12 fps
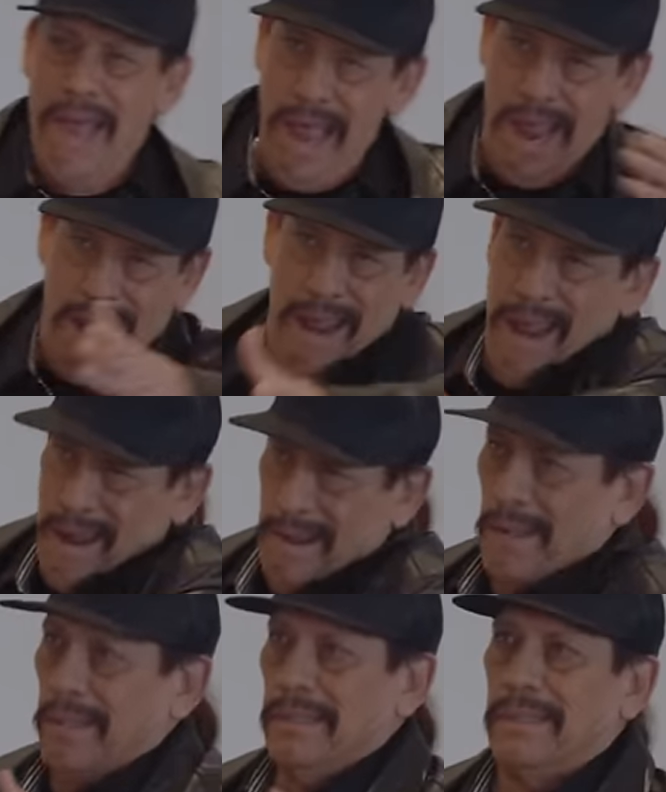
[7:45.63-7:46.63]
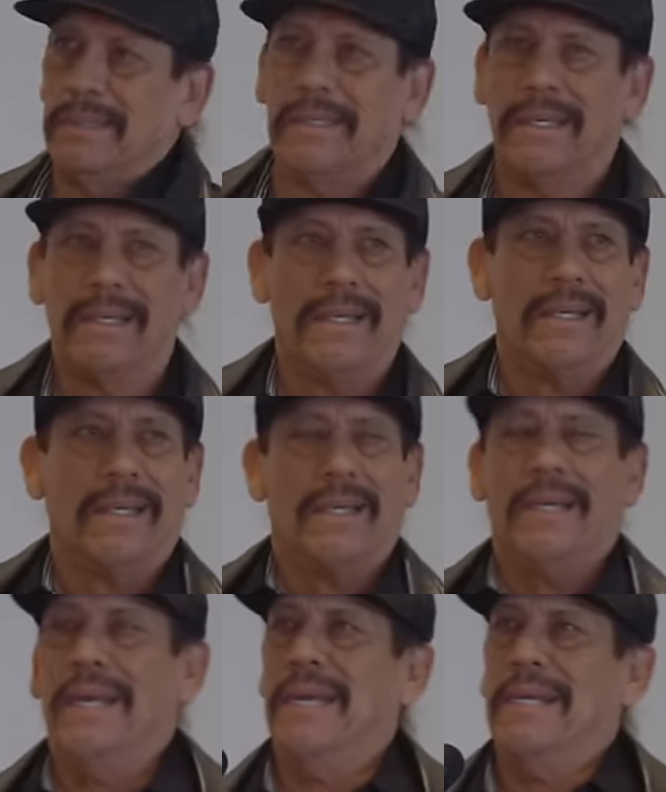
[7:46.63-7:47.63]
"Hey."
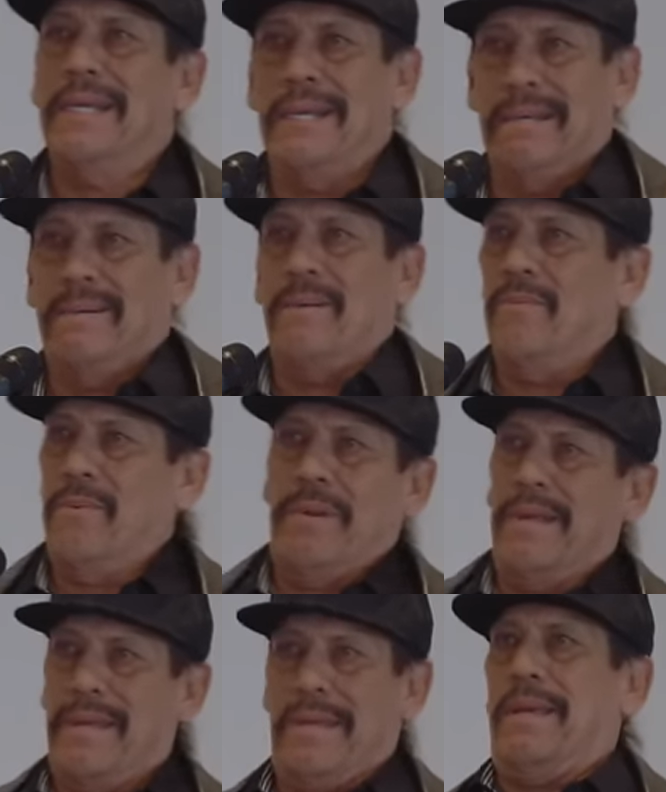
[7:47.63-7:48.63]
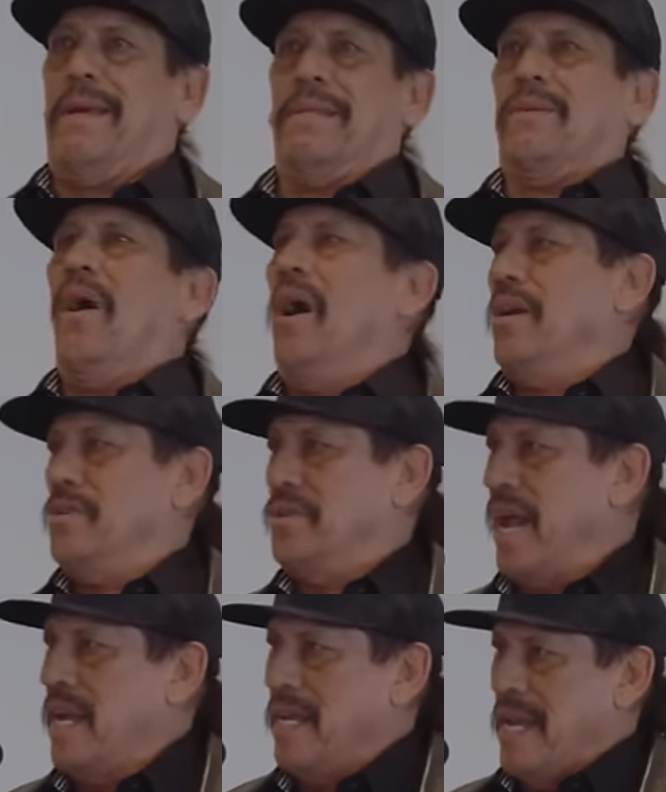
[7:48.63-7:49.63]
And it's hard
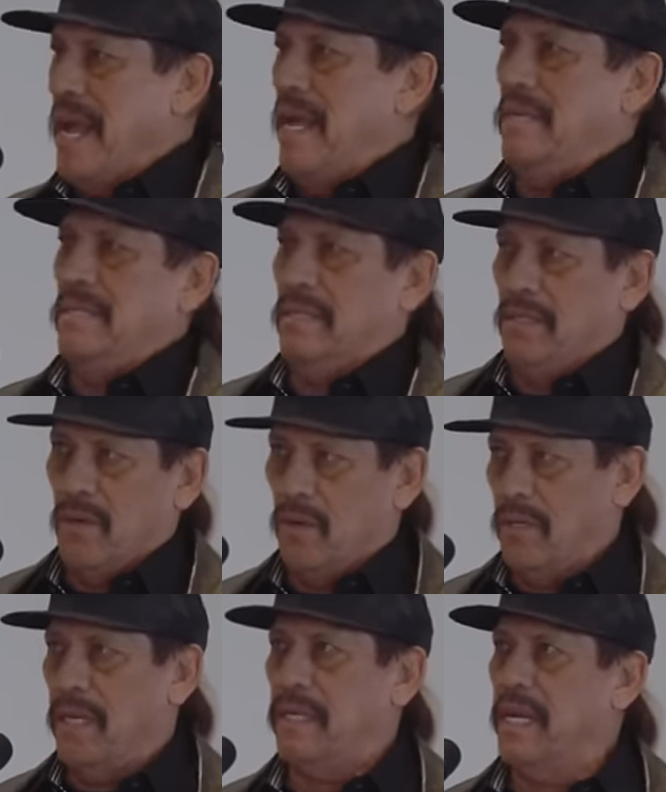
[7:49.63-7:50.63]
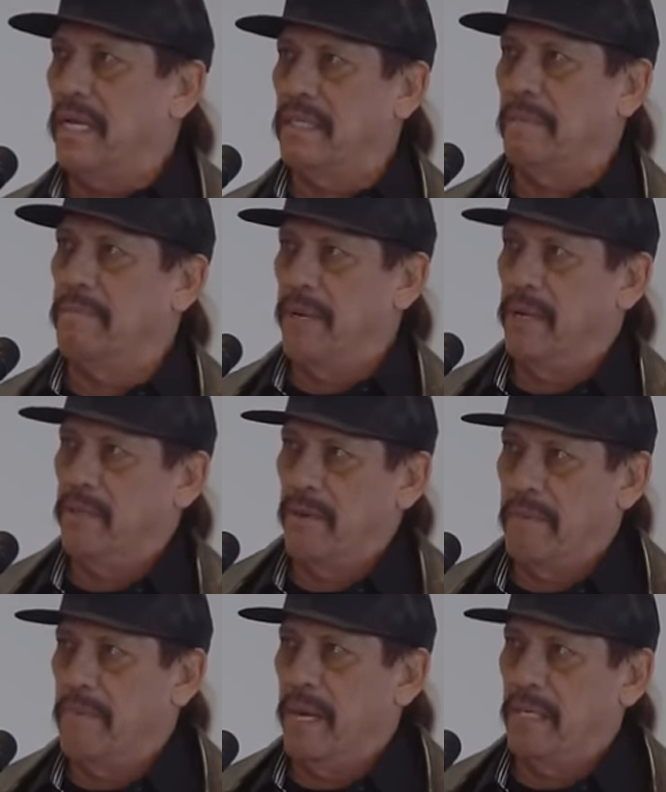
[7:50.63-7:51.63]
shaking hands, holding a case of beer,
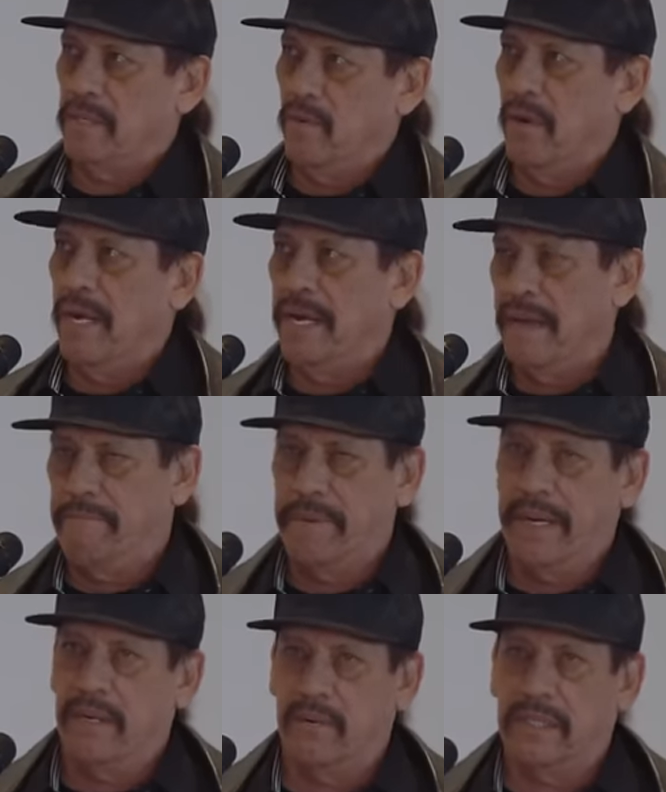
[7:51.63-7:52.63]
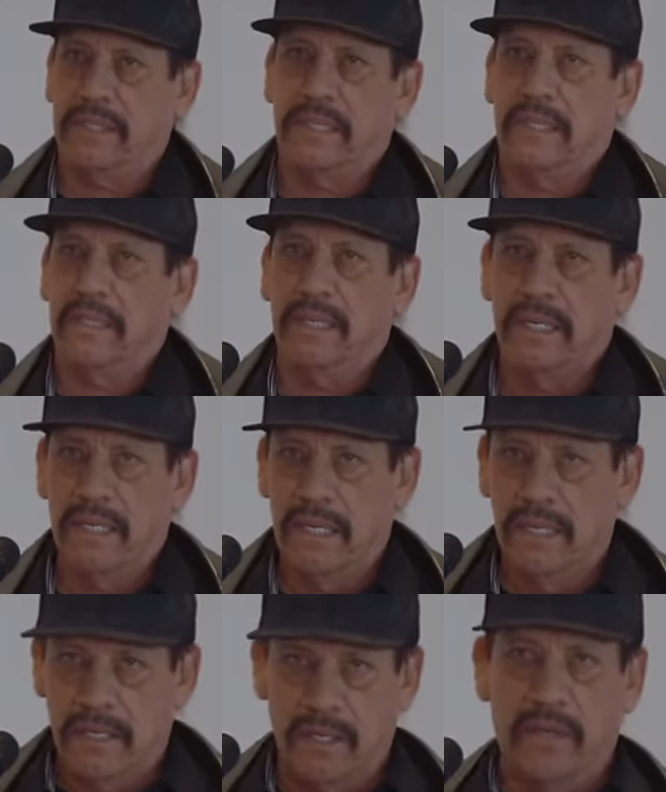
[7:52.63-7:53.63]
three bottles of wine, half pint of whiskey, and
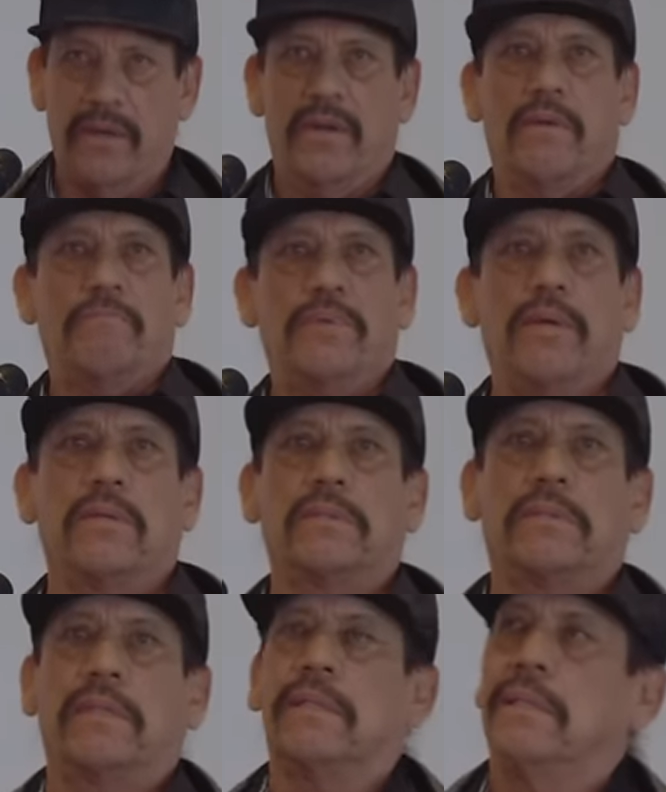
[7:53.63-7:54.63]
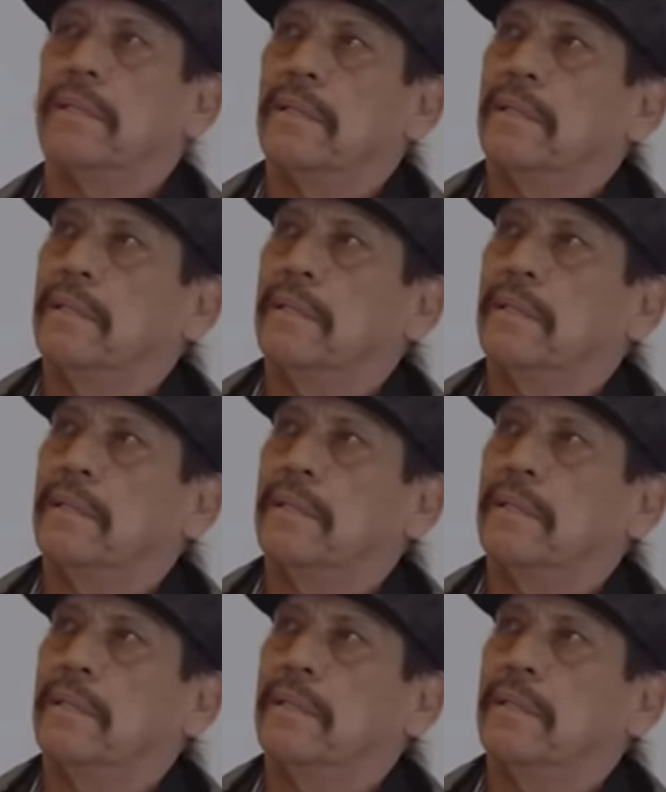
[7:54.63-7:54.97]
loaded on pills, you know.